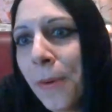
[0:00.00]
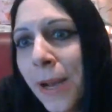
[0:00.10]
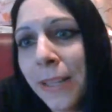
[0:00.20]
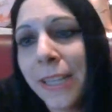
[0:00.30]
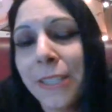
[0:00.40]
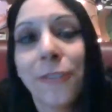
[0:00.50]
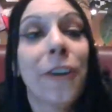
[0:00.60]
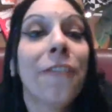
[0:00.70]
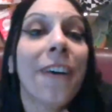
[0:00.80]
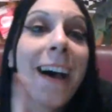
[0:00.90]
while I
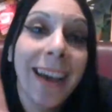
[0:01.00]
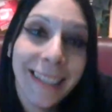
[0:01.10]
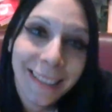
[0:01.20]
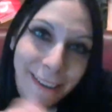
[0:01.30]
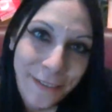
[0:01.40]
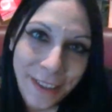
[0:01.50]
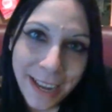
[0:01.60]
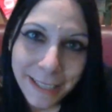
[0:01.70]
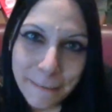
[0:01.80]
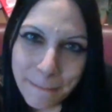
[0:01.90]
drove. I love
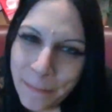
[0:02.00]
that.